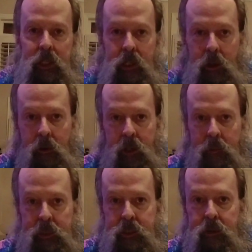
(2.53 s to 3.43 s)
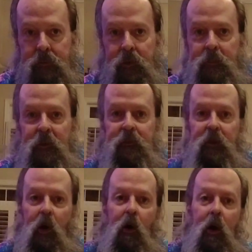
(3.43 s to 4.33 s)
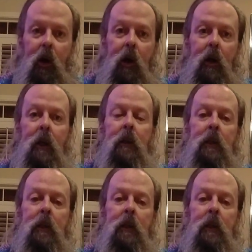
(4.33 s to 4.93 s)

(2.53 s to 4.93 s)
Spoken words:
Wiggo, coming to you from the floor